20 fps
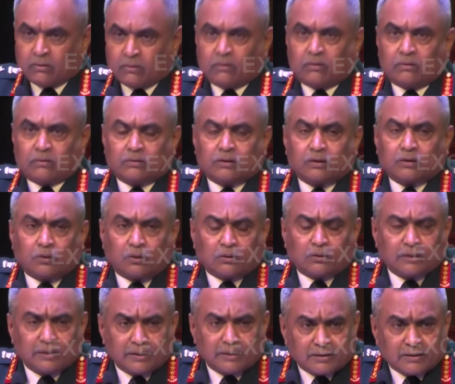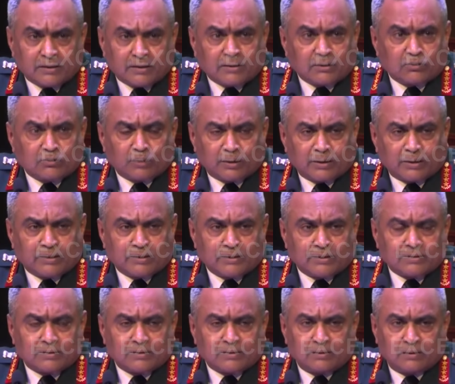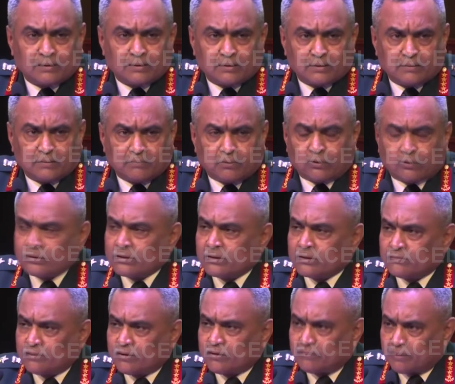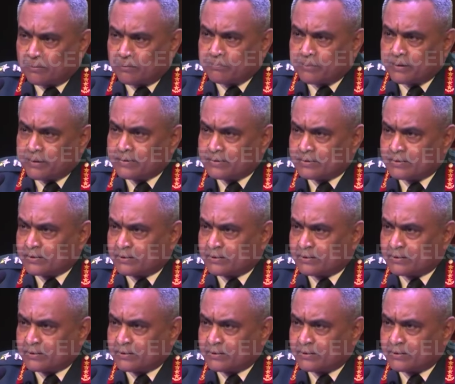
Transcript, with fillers: The Northeast has witnessed positive developments in the